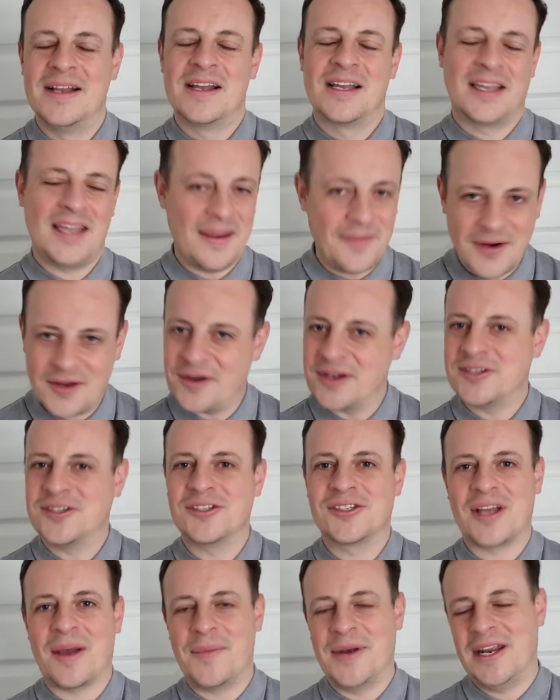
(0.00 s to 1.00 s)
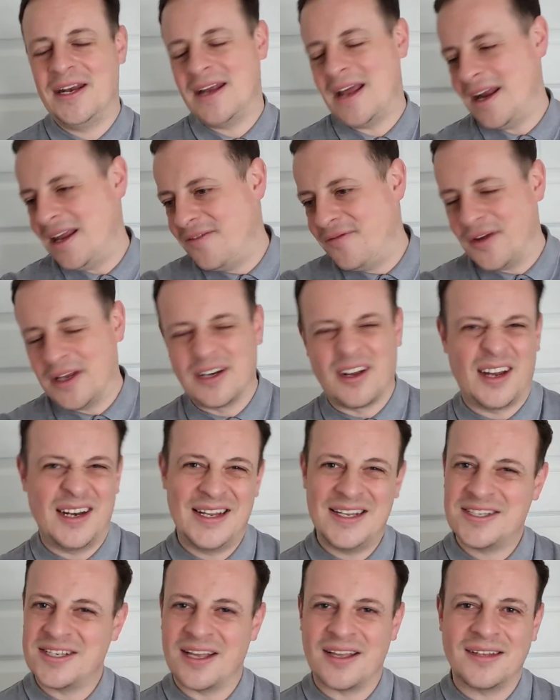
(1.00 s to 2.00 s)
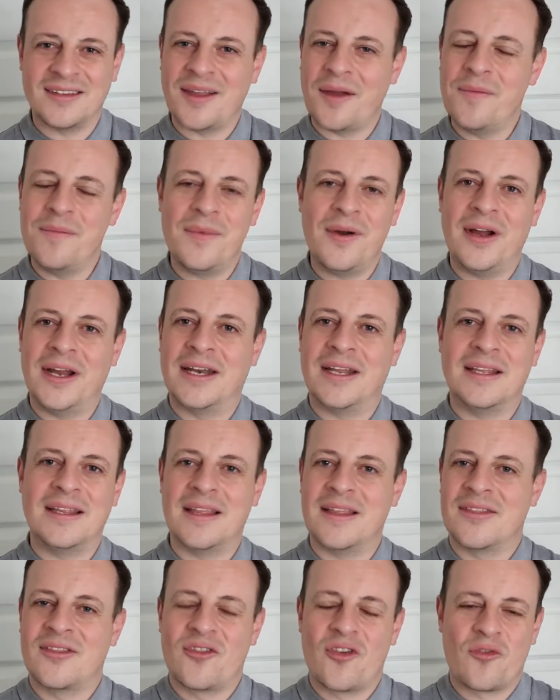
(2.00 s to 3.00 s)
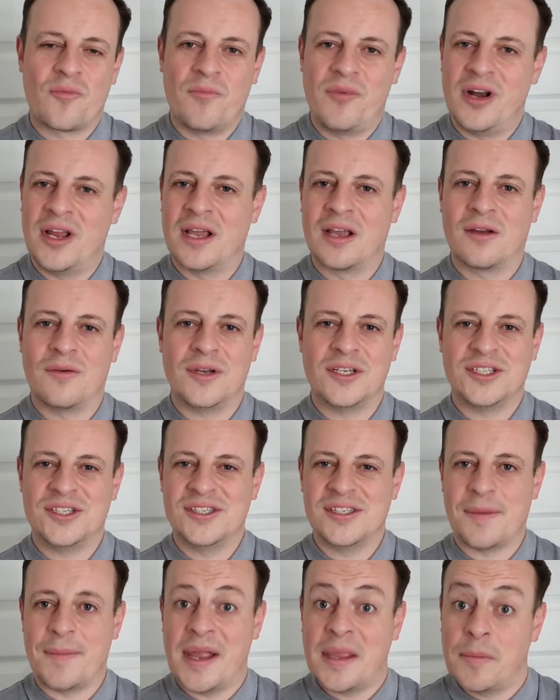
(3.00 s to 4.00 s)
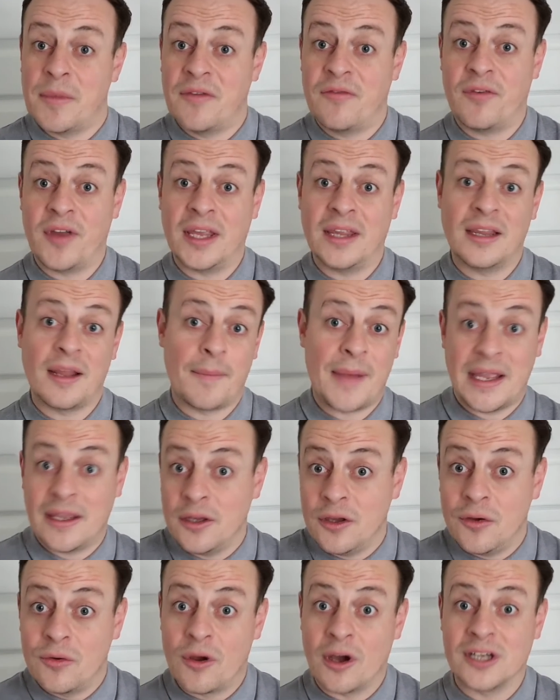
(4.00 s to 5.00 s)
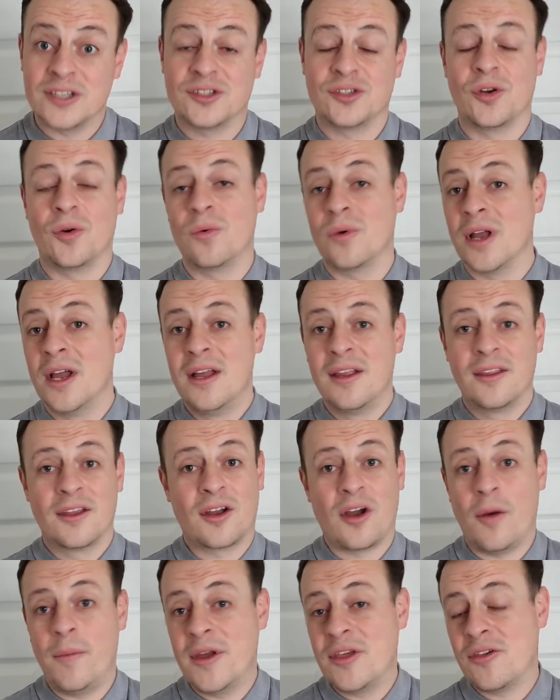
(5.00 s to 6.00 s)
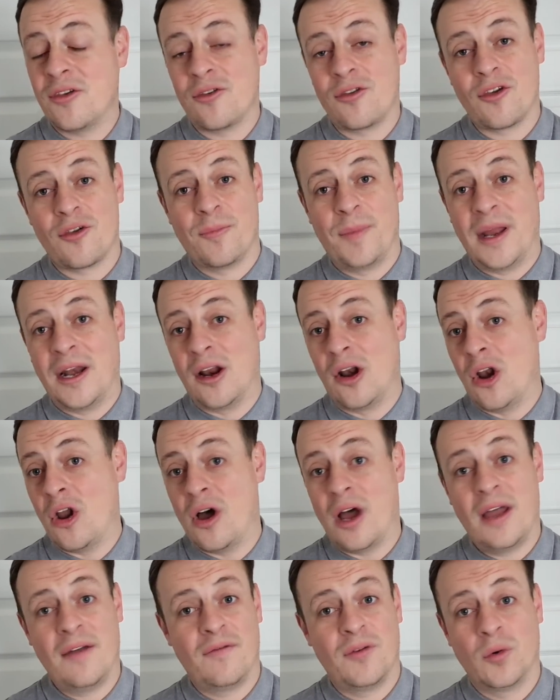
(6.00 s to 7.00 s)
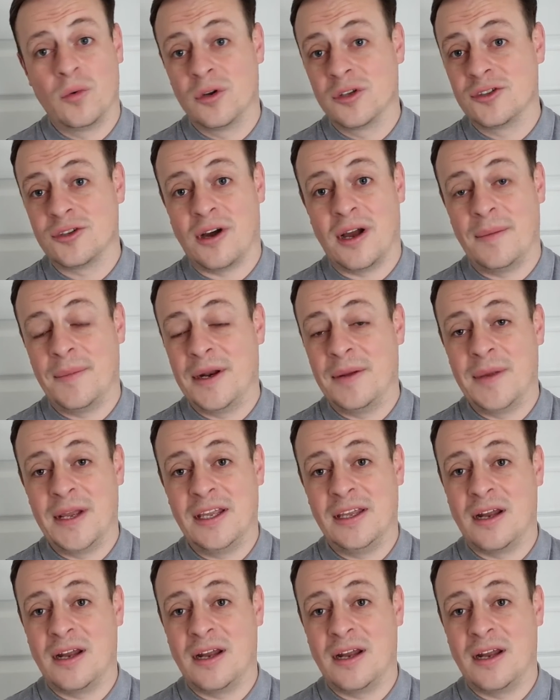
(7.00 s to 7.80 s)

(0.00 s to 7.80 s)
Keep the questions coming in. Anything like this, I don't mind it. They're just brilliant questions. They make me think. They make you guys talk. The comments have just been alive all the time at the minute.